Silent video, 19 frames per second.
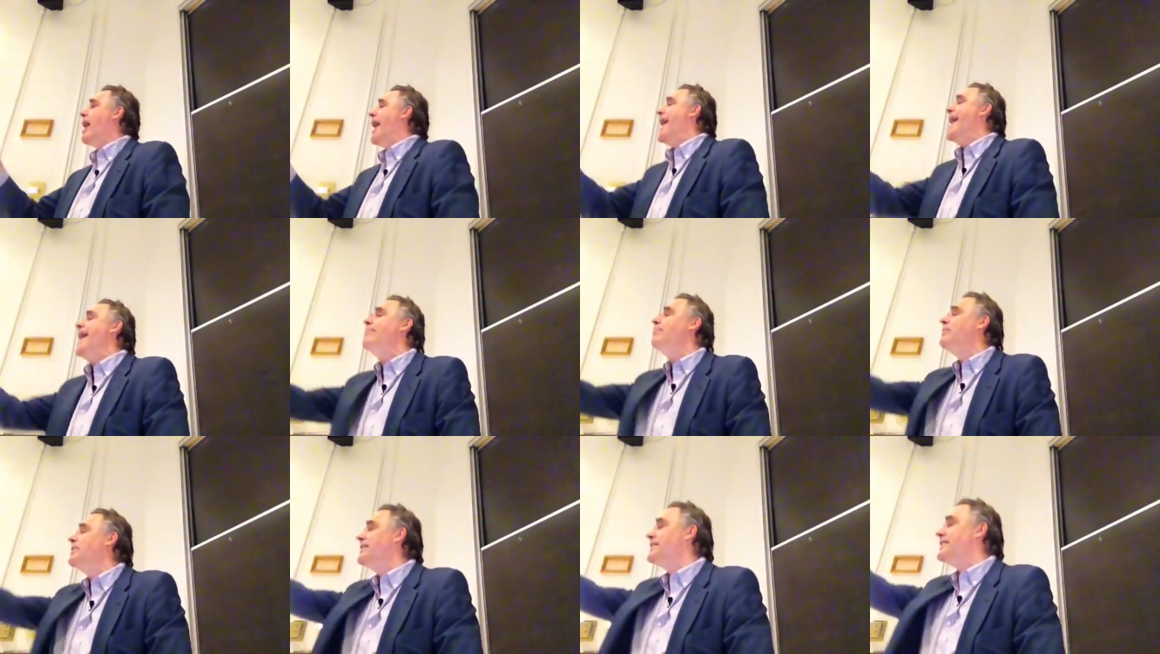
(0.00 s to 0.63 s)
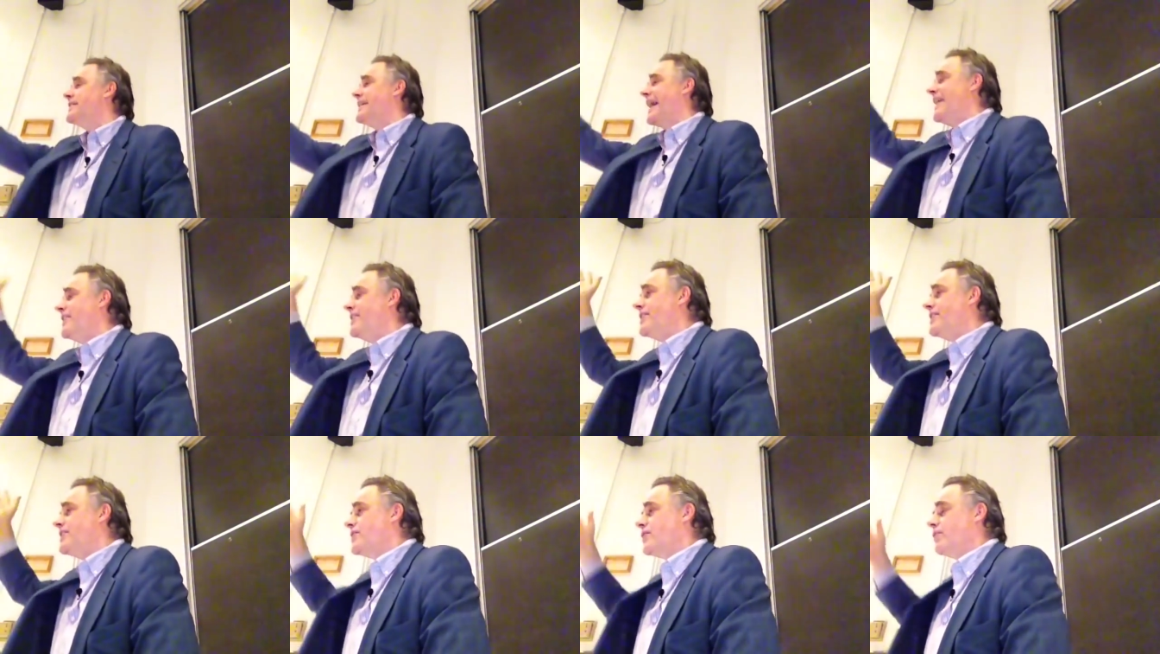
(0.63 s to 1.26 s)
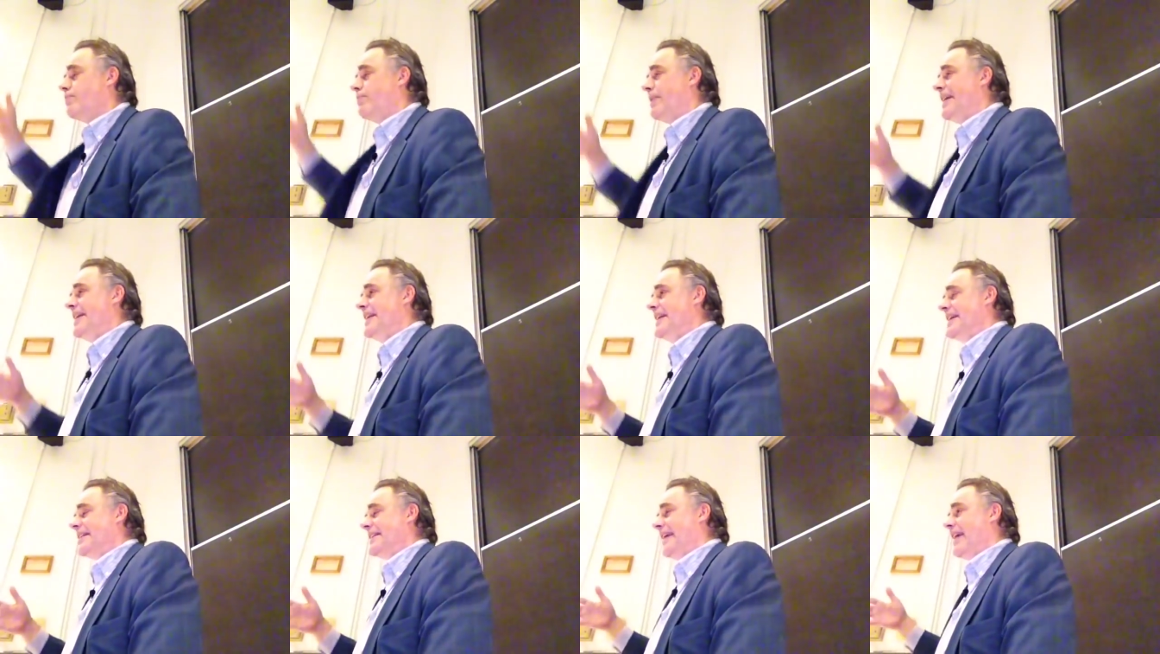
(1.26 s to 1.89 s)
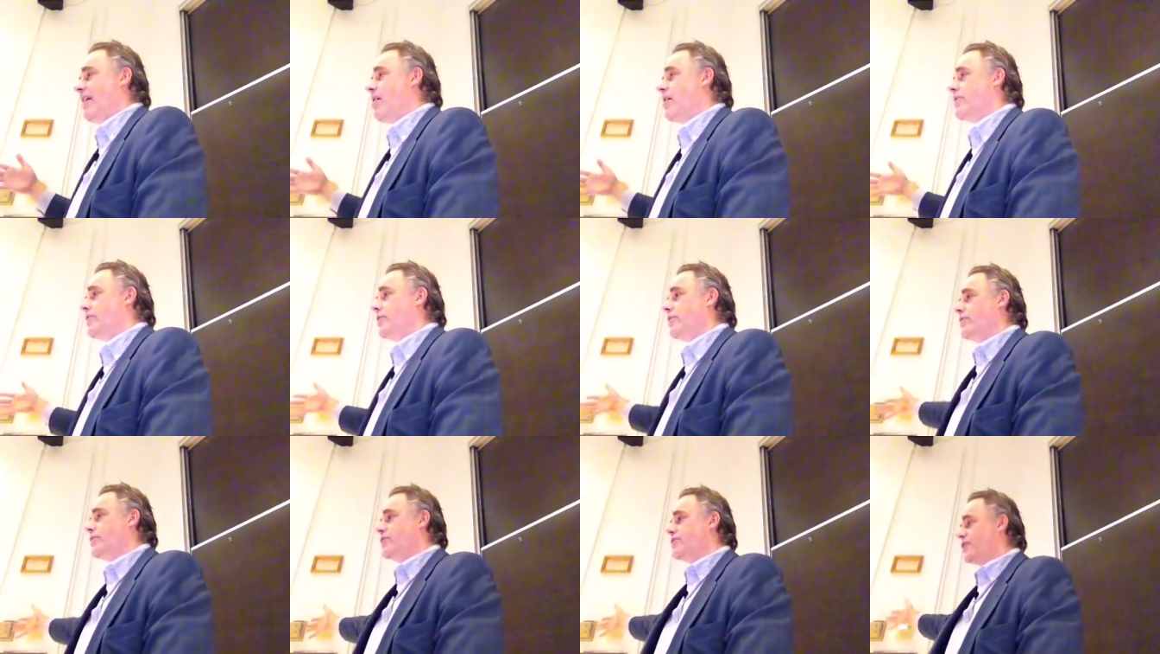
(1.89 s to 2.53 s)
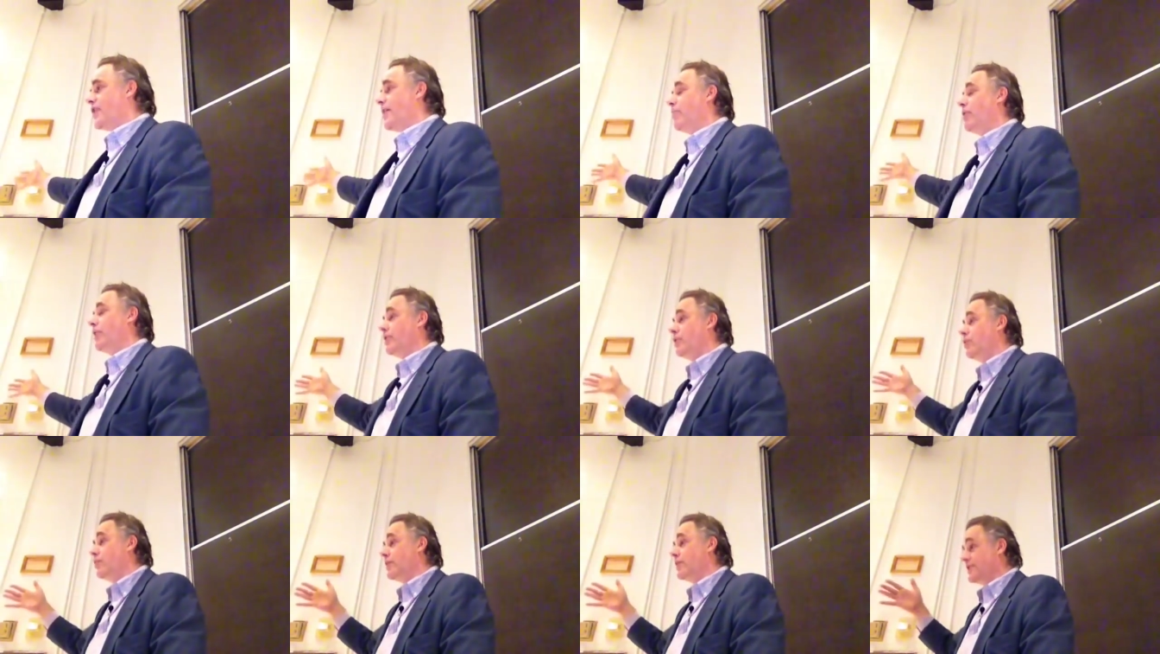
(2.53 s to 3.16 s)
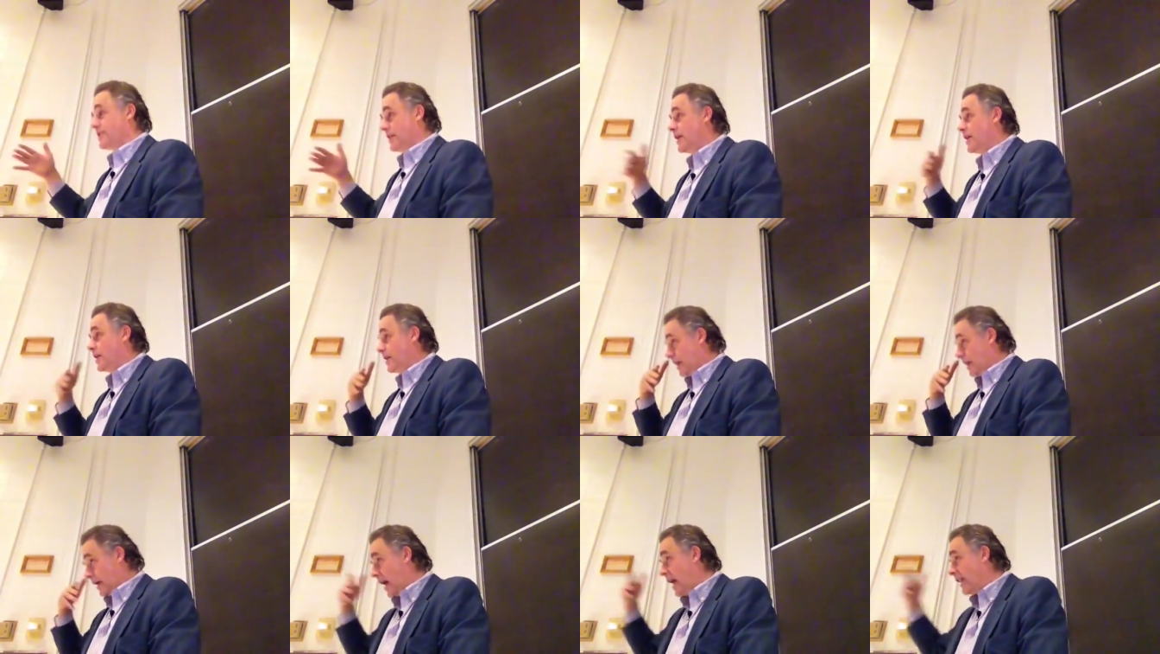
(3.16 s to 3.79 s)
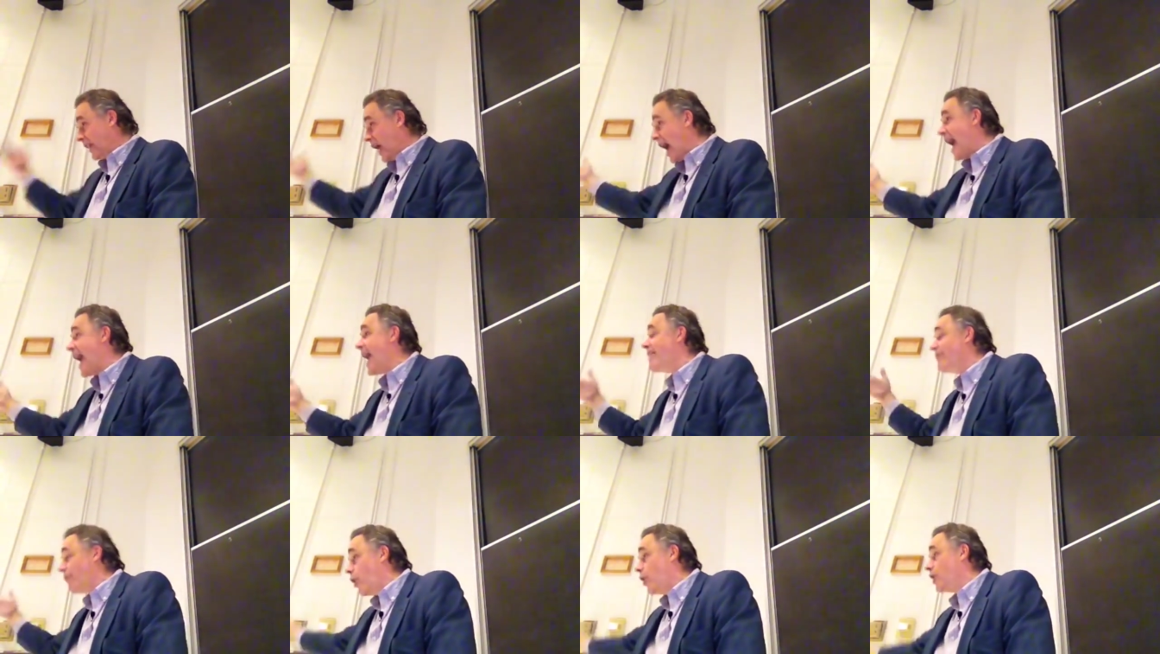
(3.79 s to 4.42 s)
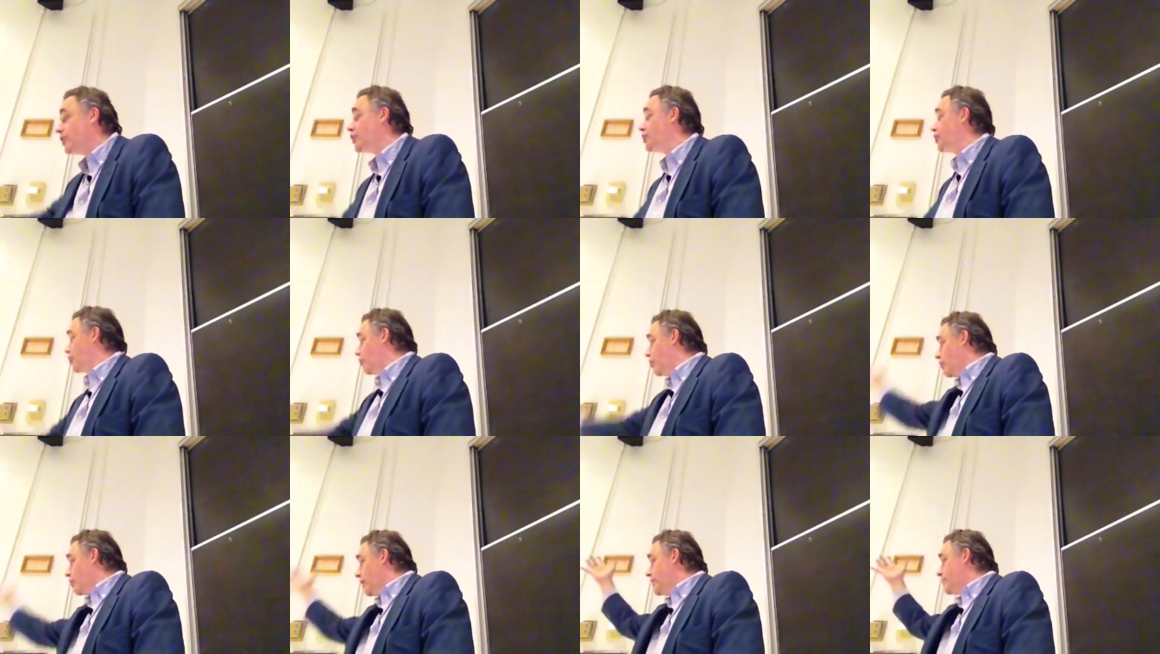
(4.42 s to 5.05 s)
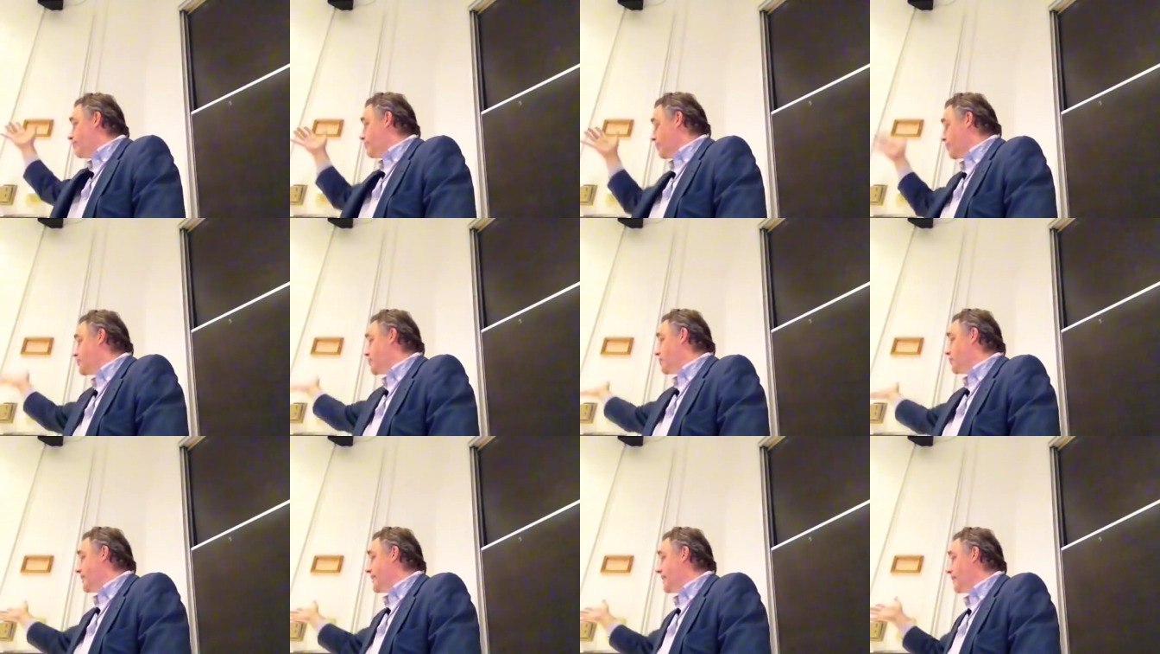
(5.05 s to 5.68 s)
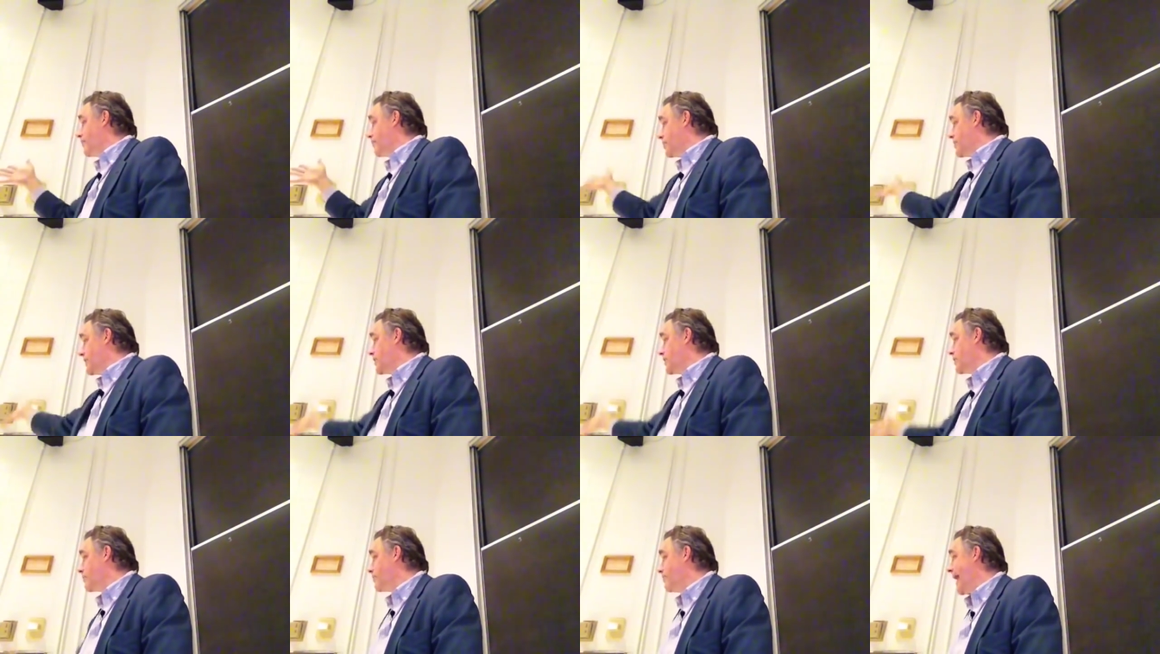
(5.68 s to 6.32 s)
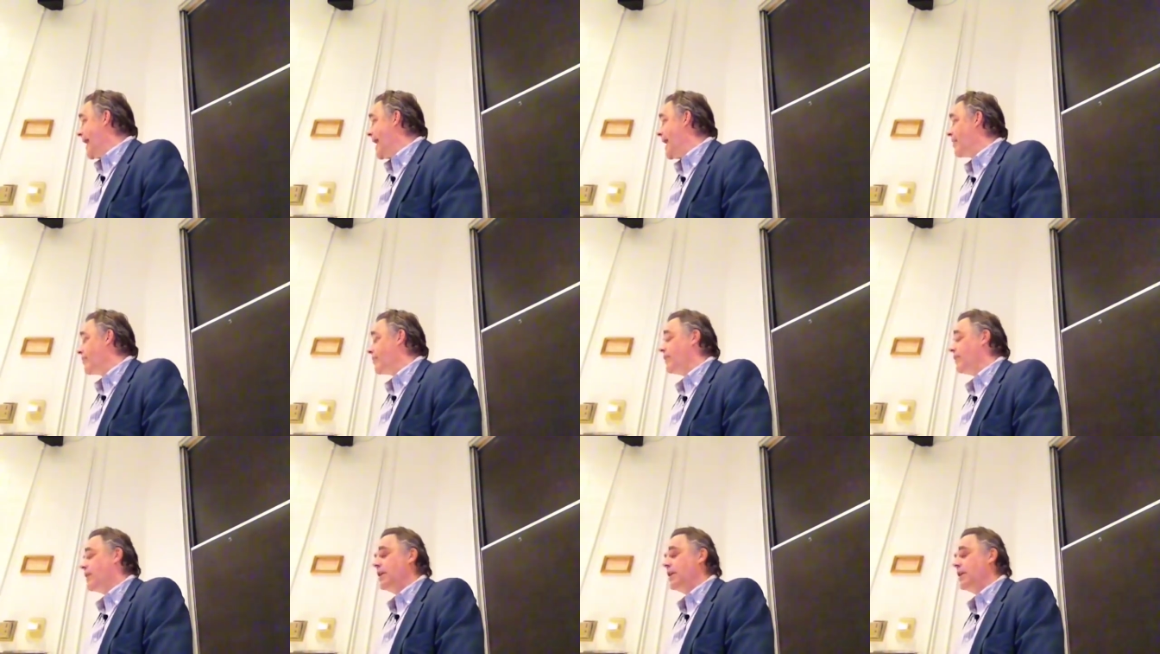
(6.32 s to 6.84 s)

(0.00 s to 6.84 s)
aimless and disobedient character to someone who was alive on shore and pursuing a particular path.